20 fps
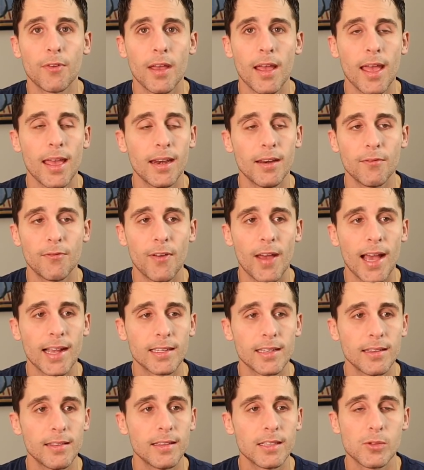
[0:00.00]
And in fact,
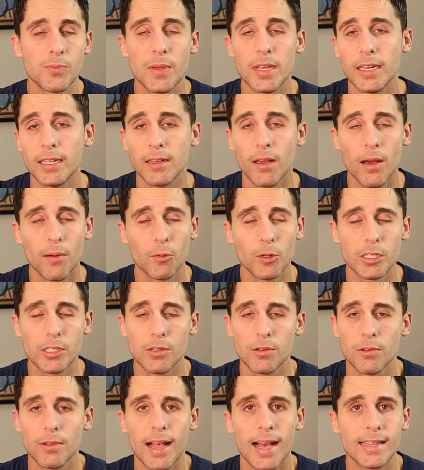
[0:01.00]
in this meeting I went
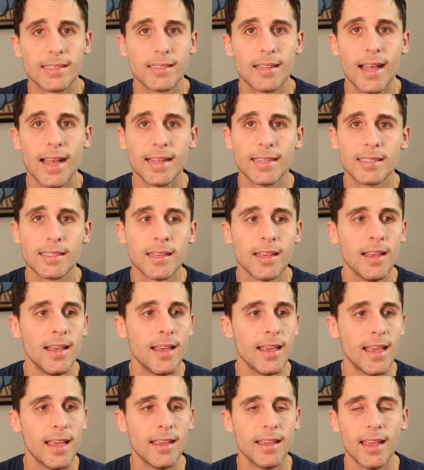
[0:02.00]
to last night,
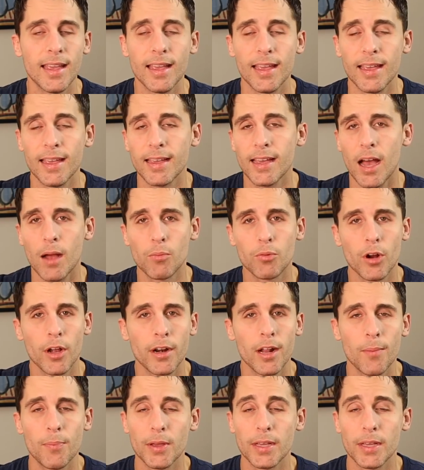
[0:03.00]
it got brought up.